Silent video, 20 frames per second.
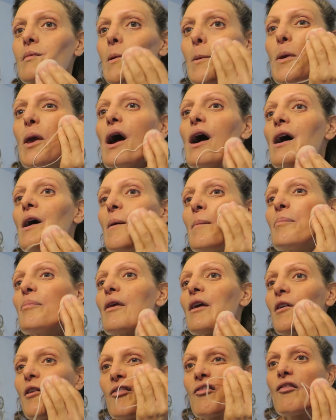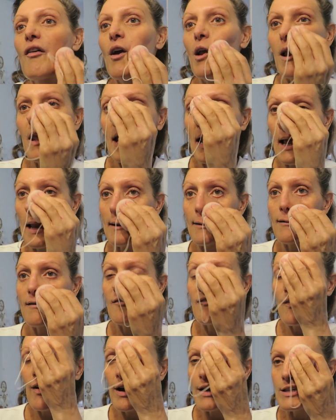yeah, exfoliate
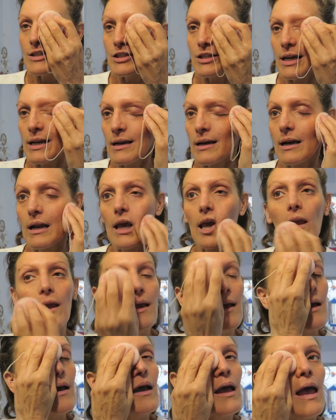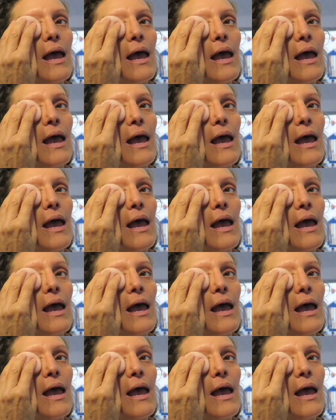just very gently